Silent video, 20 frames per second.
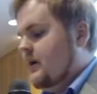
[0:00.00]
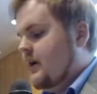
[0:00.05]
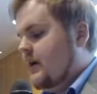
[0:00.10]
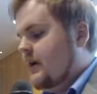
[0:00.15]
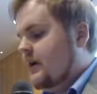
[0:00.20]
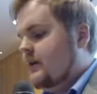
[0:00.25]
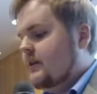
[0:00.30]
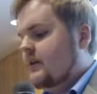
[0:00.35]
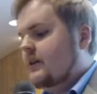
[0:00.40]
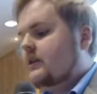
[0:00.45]

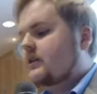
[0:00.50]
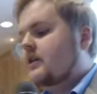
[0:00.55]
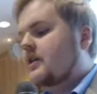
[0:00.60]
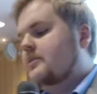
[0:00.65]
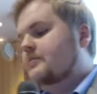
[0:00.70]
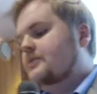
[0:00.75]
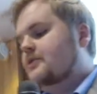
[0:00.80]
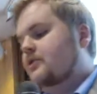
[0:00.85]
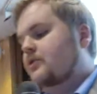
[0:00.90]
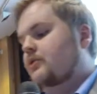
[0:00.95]
and it
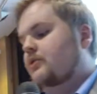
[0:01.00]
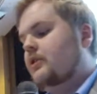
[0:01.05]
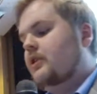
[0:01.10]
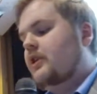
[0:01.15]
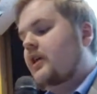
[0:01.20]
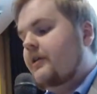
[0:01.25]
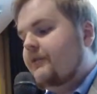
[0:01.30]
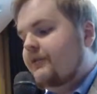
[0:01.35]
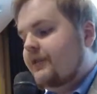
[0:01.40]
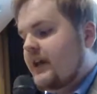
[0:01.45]
comes to the
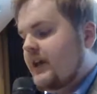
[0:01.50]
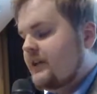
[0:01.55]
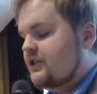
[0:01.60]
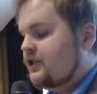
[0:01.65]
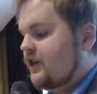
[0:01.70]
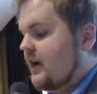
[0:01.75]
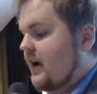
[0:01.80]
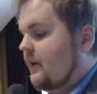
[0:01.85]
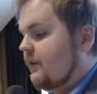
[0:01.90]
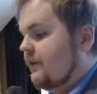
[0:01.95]

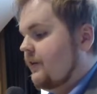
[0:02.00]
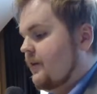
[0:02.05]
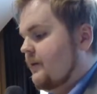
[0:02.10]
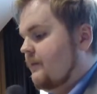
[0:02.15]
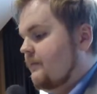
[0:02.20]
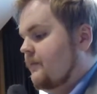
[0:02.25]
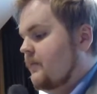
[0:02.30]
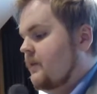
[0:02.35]
confidentiality.